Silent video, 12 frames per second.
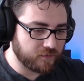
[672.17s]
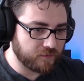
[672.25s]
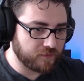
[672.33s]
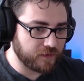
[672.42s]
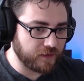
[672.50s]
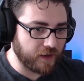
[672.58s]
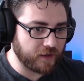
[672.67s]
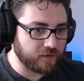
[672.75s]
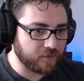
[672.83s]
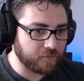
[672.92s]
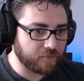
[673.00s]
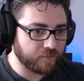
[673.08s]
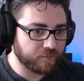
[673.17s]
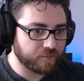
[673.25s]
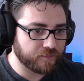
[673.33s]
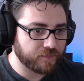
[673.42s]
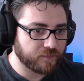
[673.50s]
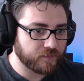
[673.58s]
the item,
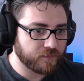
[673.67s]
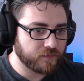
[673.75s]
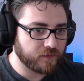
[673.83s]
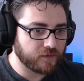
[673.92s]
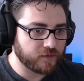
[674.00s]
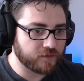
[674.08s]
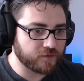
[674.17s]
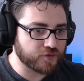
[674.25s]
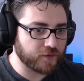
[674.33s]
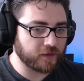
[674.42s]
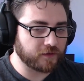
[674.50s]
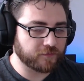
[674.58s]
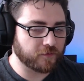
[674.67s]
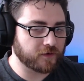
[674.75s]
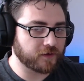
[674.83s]
transferred